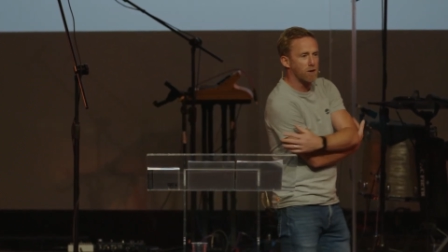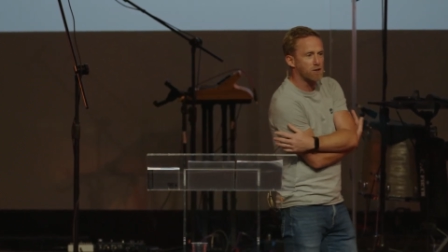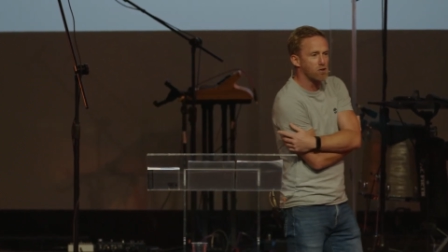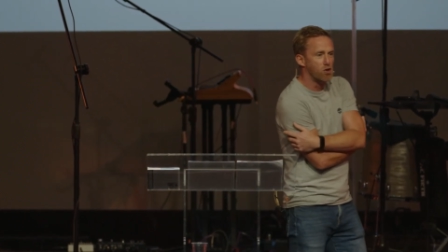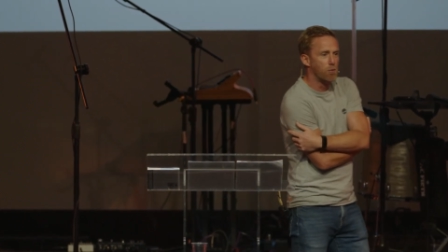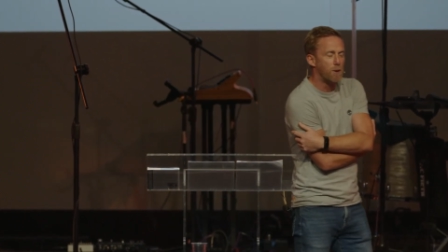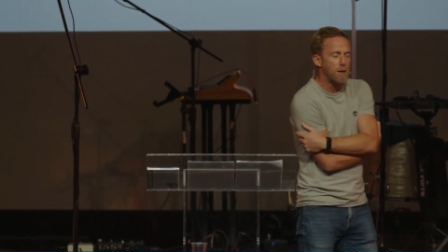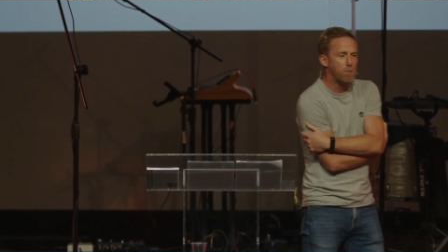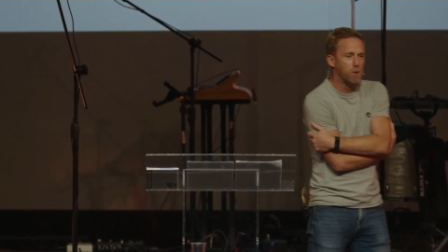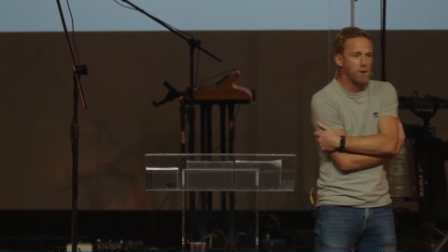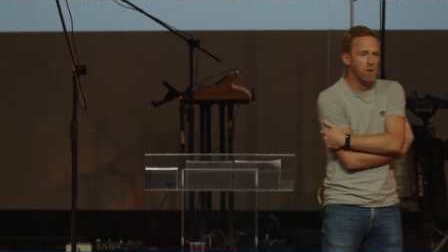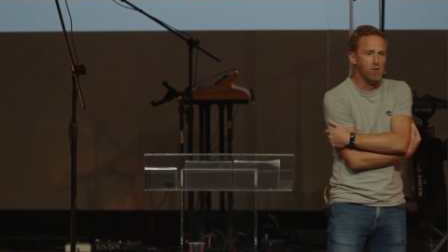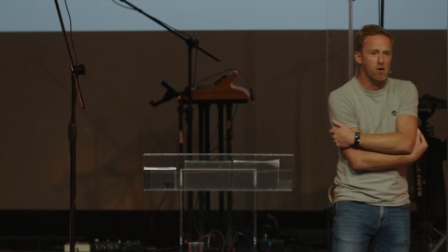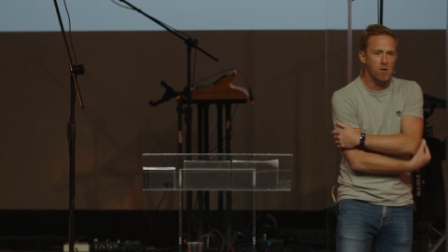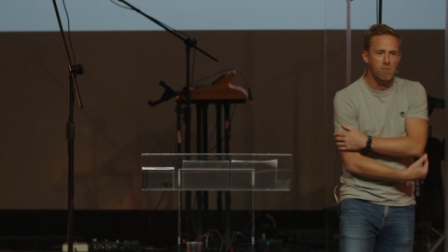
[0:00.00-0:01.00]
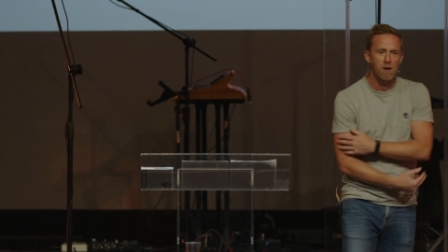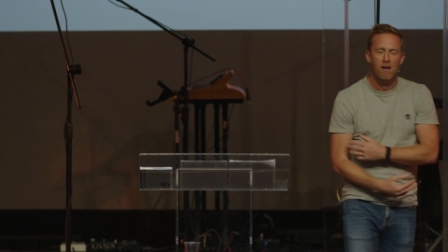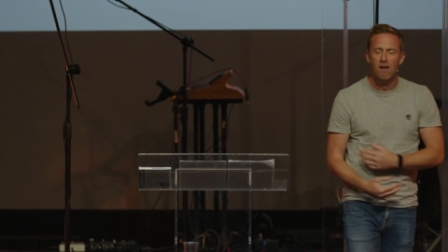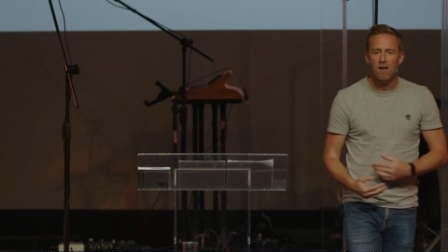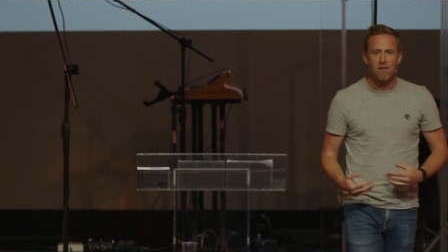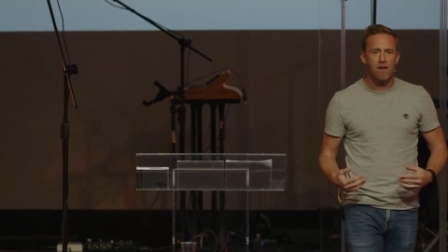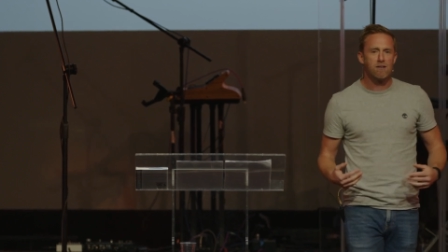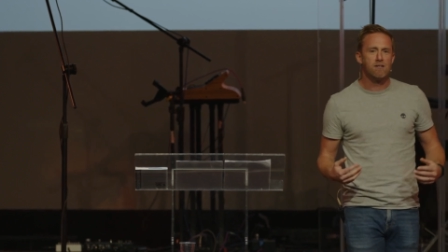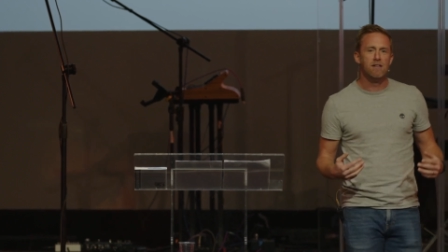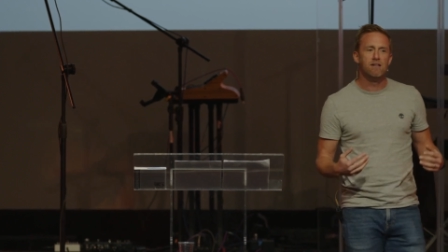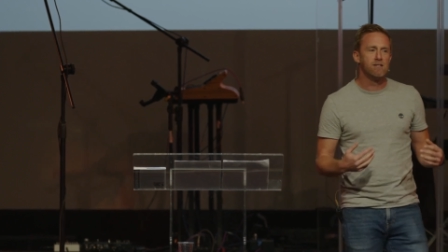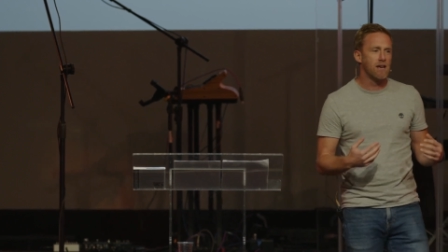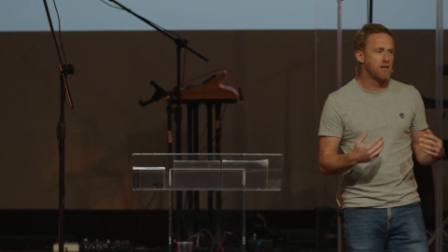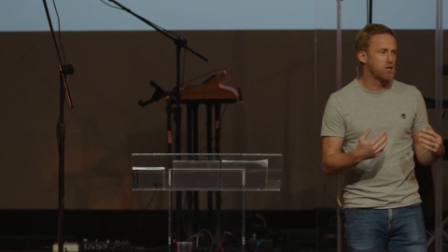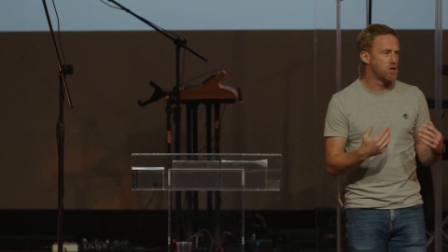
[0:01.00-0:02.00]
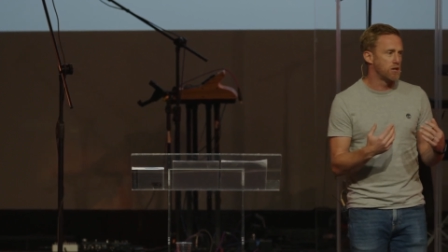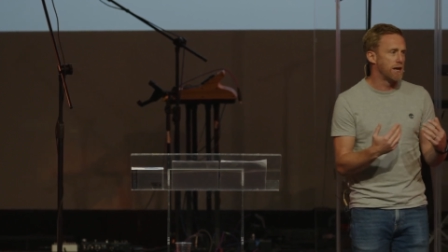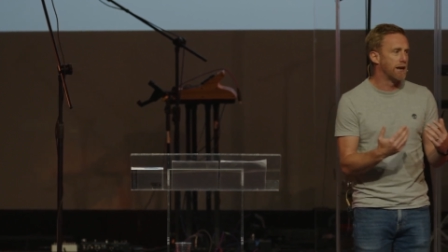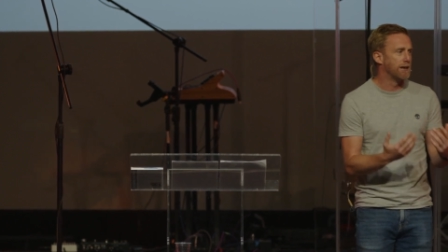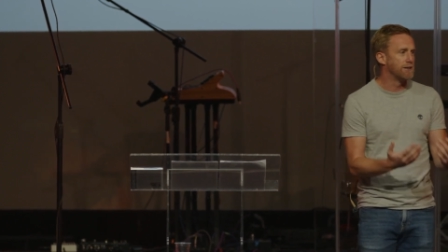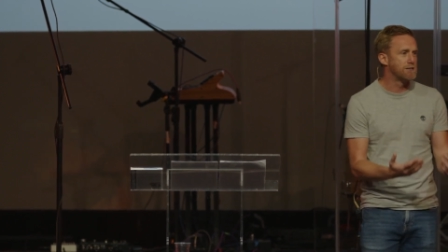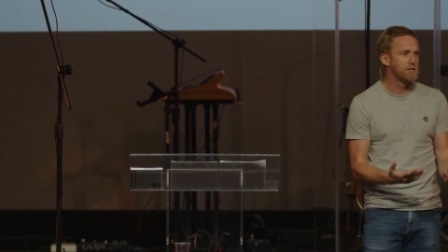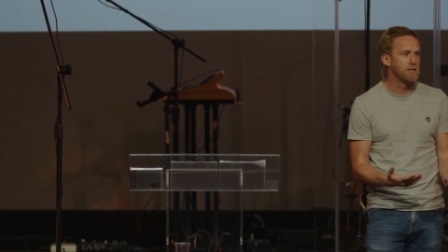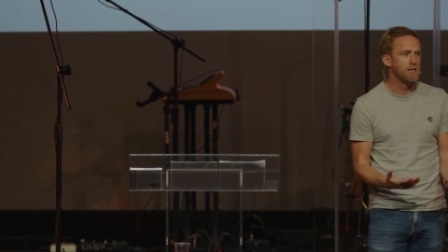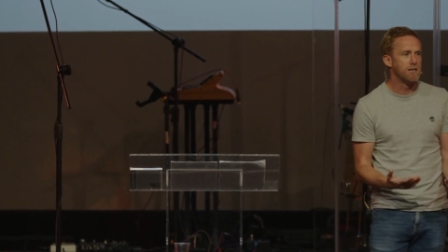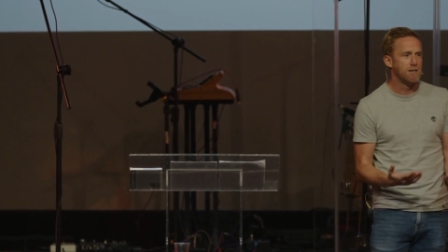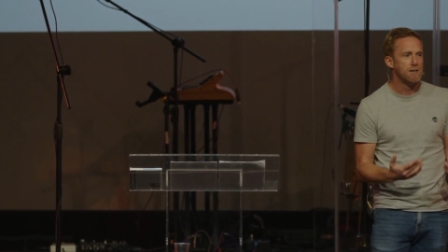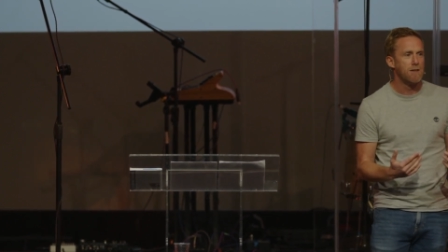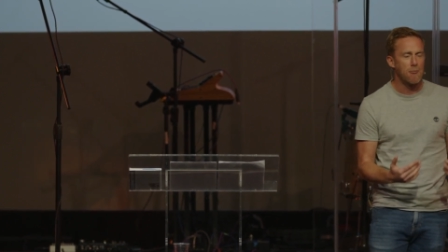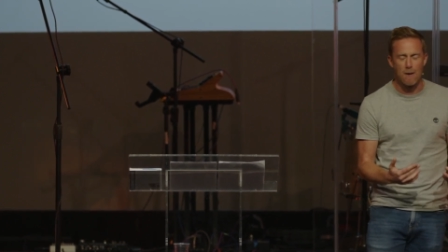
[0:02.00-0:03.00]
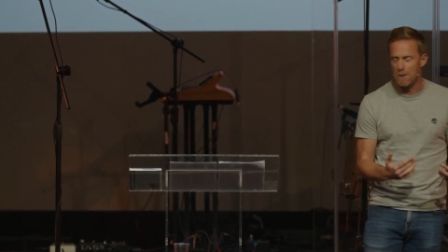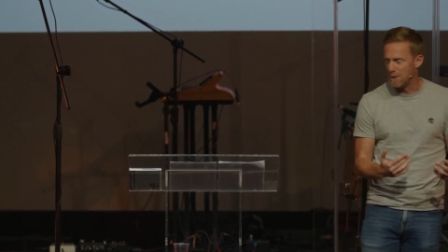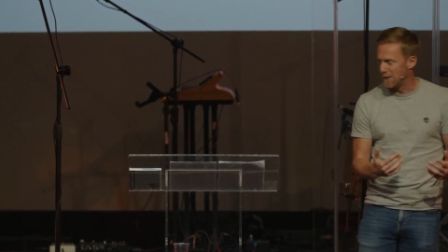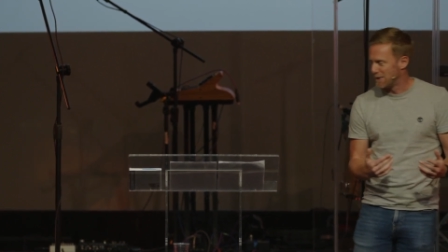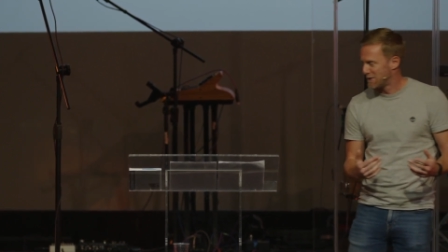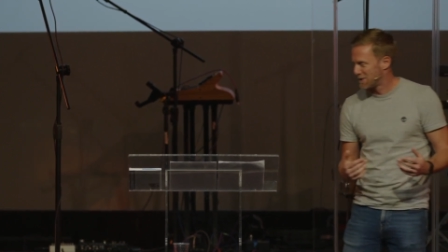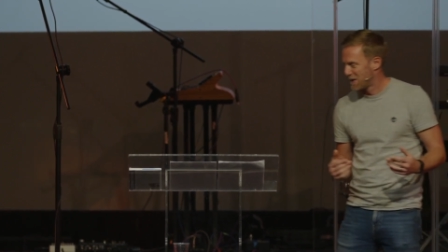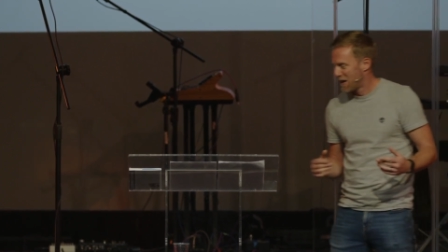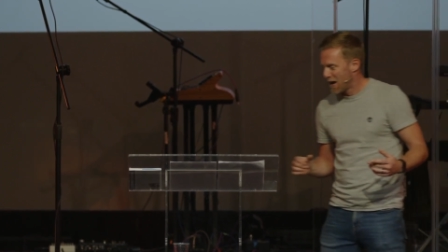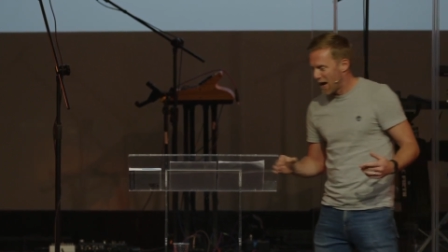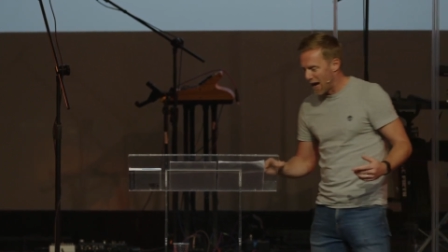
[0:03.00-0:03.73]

pastoral people in the room, there's an intentionality in this.